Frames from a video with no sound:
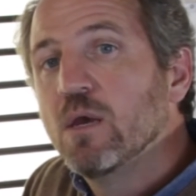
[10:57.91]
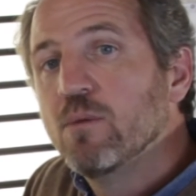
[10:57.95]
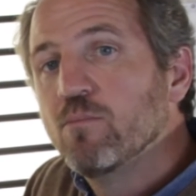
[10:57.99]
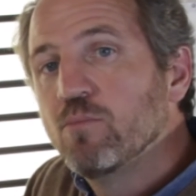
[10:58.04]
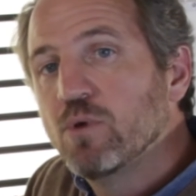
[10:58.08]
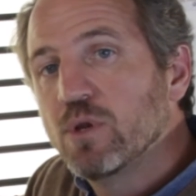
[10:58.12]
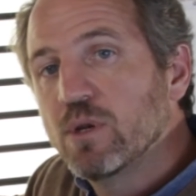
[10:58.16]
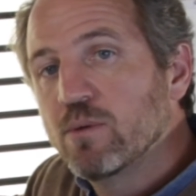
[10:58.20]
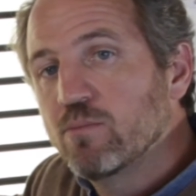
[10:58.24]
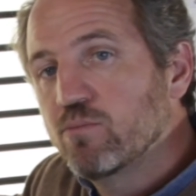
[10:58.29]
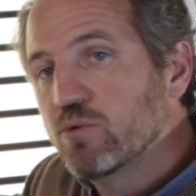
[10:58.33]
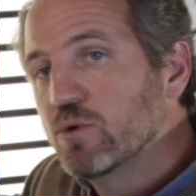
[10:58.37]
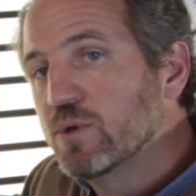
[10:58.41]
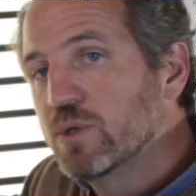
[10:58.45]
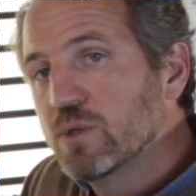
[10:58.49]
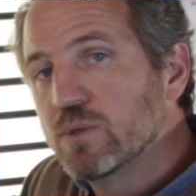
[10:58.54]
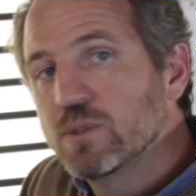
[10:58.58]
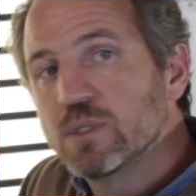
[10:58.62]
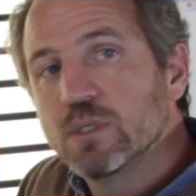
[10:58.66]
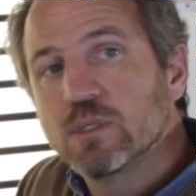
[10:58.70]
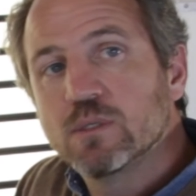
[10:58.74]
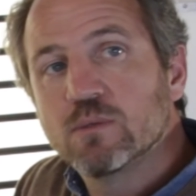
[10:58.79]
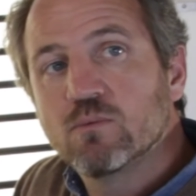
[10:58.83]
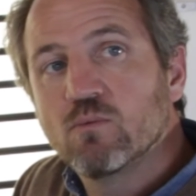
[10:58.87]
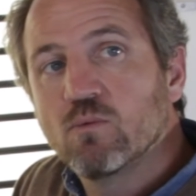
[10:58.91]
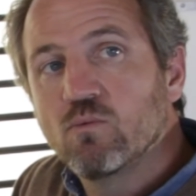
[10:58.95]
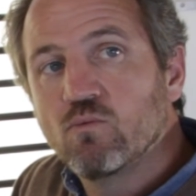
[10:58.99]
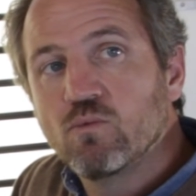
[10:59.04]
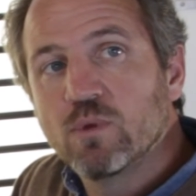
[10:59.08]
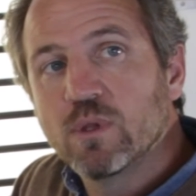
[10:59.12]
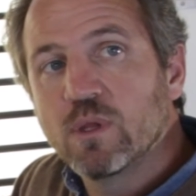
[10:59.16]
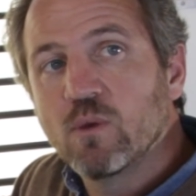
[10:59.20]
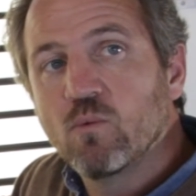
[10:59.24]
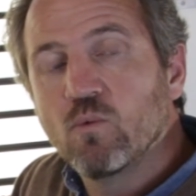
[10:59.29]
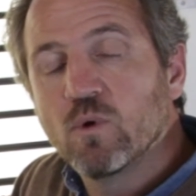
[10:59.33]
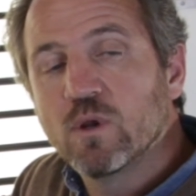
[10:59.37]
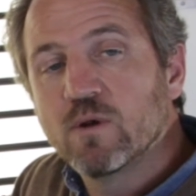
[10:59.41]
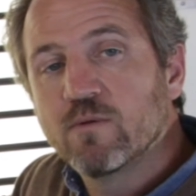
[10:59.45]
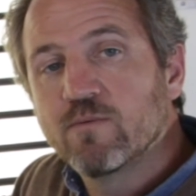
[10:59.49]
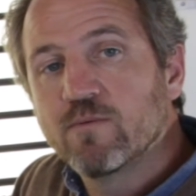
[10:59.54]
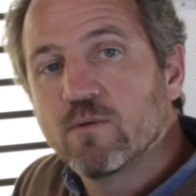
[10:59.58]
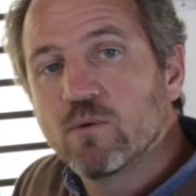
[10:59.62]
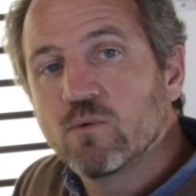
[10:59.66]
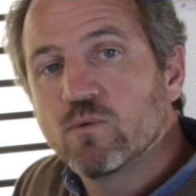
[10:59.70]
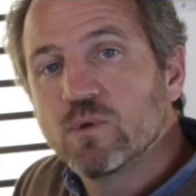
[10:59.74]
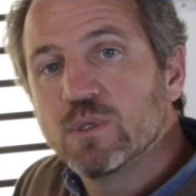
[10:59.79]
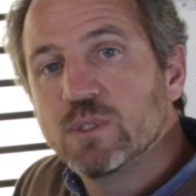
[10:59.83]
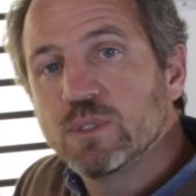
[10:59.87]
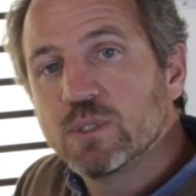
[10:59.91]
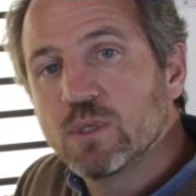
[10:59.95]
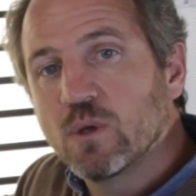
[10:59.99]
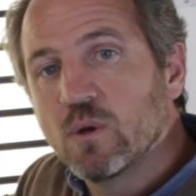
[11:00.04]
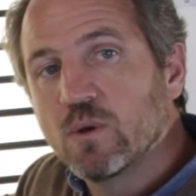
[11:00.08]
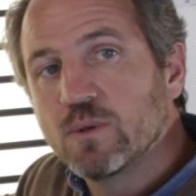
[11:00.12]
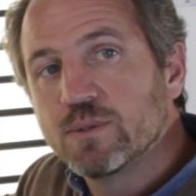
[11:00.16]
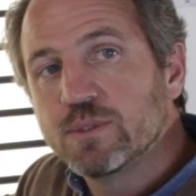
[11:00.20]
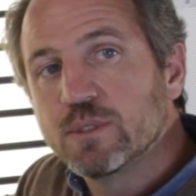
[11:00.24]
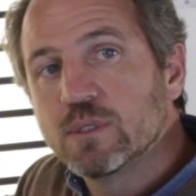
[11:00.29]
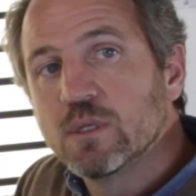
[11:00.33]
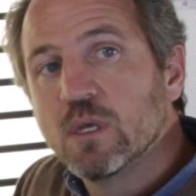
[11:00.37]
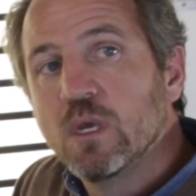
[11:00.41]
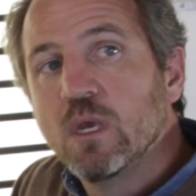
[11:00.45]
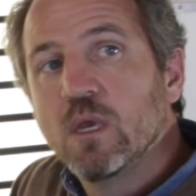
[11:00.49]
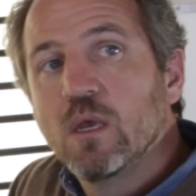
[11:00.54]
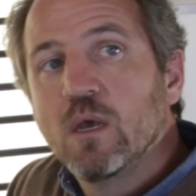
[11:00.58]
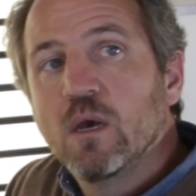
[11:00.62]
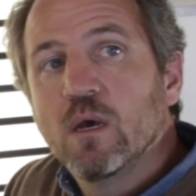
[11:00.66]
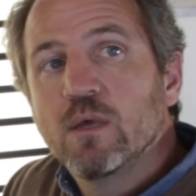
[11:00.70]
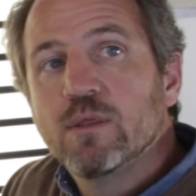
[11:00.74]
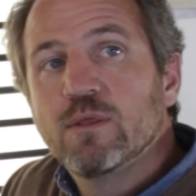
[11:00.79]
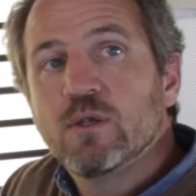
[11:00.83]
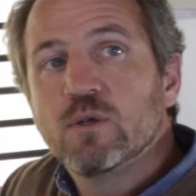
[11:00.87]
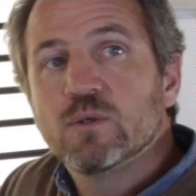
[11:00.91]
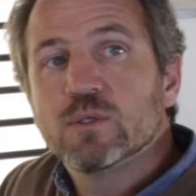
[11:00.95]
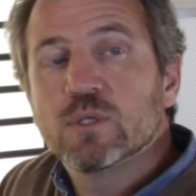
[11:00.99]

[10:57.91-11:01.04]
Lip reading: but it produces really wonderful results. There's